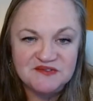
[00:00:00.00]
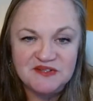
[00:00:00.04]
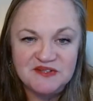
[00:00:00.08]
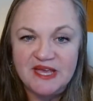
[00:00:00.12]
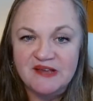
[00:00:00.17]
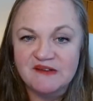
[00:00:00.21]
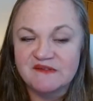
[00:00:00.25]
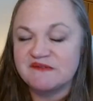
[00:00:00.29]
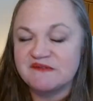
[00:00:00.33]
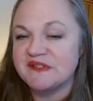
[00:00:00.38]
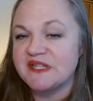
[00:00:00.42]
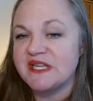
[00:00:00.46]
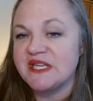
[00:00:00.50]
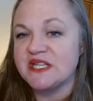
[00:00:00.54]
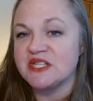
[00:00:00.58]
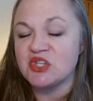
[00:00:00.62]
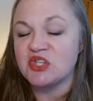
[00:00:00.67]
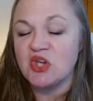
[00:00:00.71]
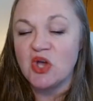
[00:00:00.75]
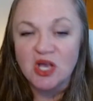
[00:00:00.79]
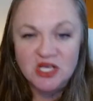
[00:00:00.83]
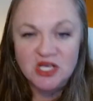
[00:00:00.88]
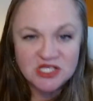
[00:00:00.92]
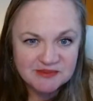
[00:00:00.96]
flag fleet. It
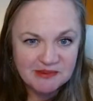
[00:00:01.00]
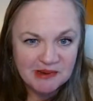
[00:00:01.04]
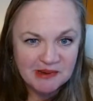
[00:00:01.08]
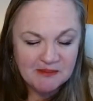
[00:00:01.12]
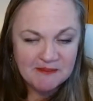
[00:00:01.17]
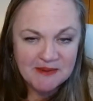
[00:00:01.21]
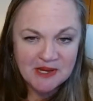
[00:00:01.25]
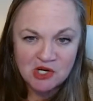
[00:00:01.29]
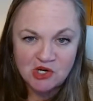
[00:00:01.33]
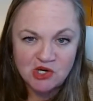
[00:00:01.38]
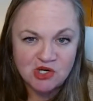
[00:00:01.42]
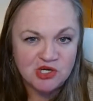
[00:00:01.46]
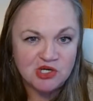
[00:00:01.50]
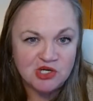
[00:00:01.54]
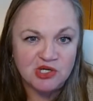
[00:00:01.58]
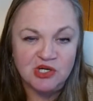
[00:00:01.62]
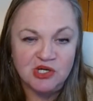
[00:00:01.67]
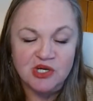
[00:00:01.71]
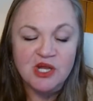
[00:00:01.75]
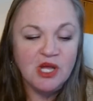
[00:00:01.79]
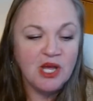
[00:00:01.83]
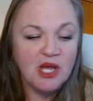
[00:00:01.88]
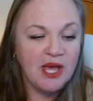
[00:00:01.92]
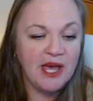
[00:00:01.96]
talks about
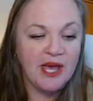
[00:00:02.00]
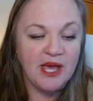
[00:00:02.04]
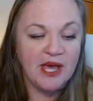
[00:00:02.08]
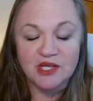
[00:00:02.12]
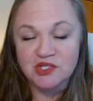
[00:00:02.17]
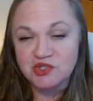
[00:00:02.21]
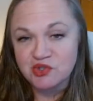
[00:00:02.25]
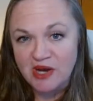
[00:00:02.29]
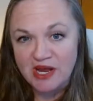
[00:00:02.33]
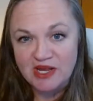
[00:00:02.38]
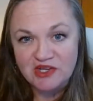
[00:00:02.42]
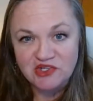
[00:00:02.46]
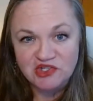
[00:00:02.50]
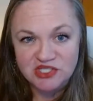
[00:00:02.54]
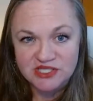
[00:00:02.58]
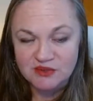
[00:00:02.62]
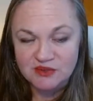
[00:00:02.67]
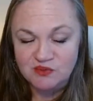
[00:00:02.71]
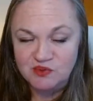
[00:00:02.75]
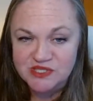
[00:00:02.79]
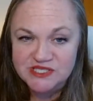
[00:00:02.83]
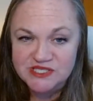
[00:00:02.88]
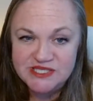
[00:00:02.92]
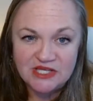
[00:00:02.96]
mariner attraction
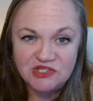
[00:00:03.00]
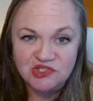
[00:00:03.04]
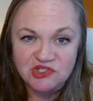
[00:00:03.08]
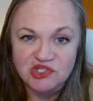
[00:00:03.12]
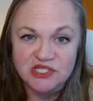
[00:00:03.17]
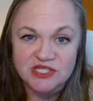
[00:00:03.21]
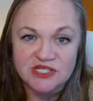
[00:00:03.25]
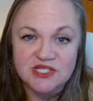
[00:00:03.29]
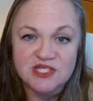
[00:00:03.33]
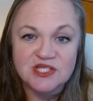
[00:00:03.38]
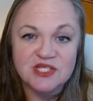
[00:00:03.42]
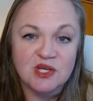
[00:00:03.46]
and retention.